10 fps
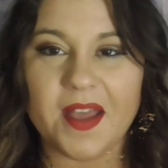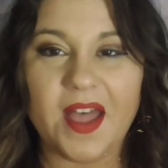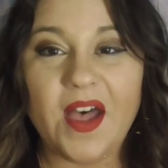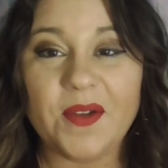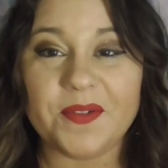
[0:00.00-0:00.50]

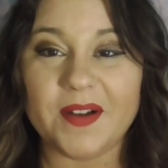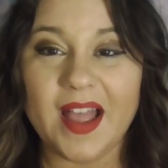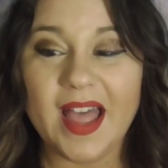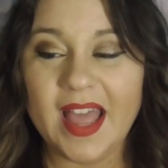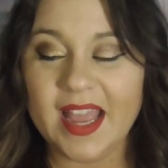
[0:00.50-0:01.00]
All
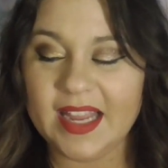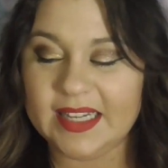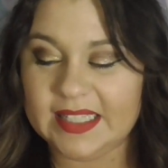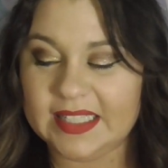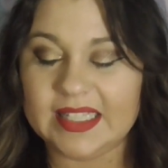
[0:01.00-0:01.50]

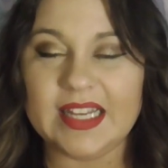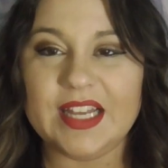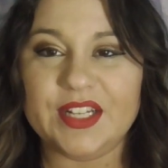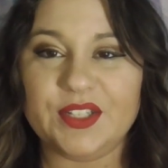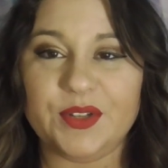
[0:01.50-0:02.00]
right,
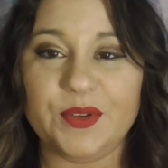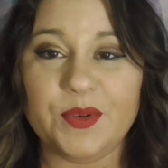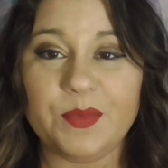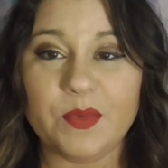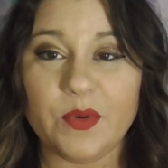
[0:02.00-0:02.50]

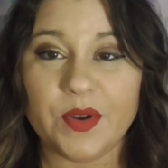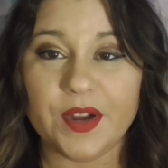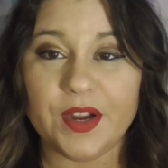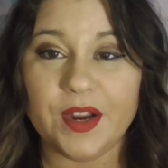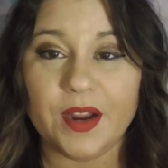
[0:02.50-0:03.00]
2
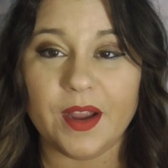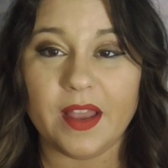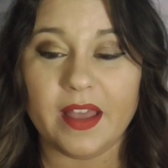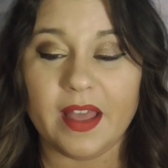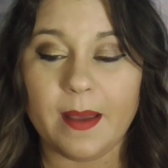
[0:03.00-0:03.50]
more
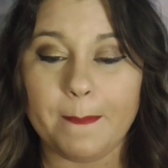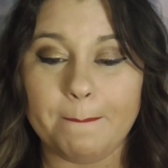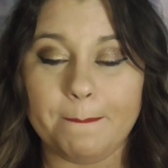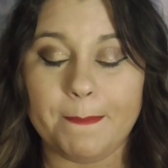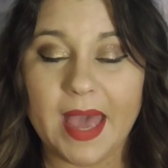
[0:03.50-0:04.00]

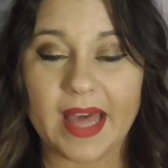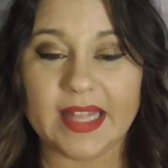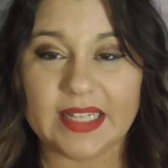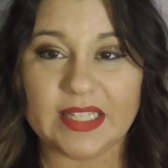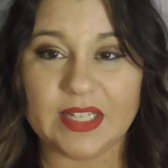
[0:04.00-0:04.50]

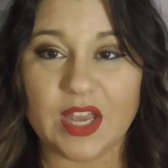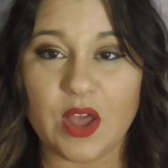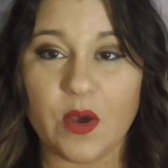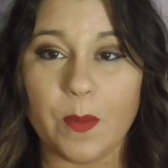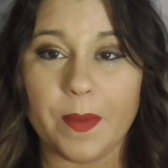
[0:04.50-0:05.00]
palettes to
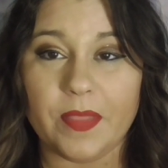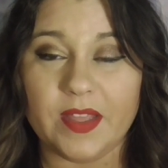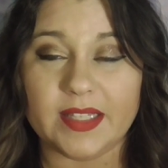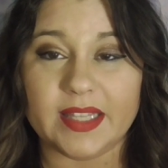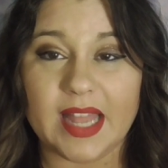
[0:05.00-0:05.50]
go, but
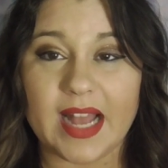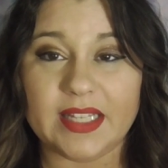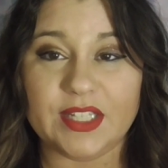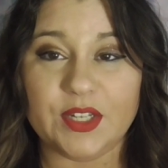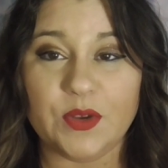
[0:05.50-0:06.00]
these
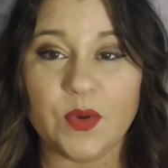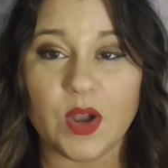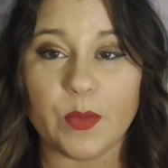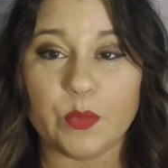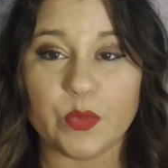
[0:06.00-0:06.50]
last 2
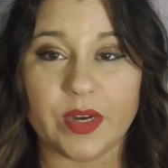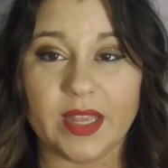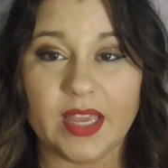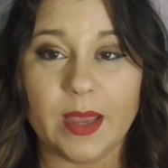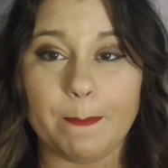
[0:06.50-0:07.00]
are
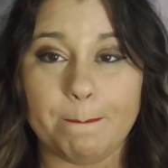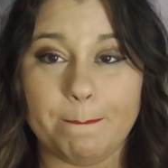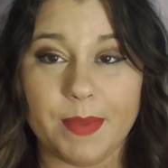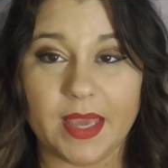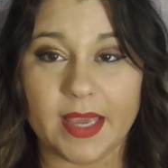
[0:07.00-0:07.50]
pretty
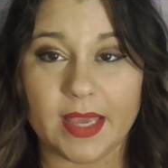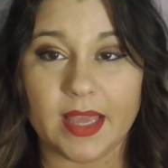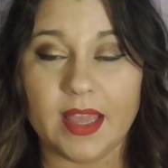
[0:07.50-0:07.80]
big.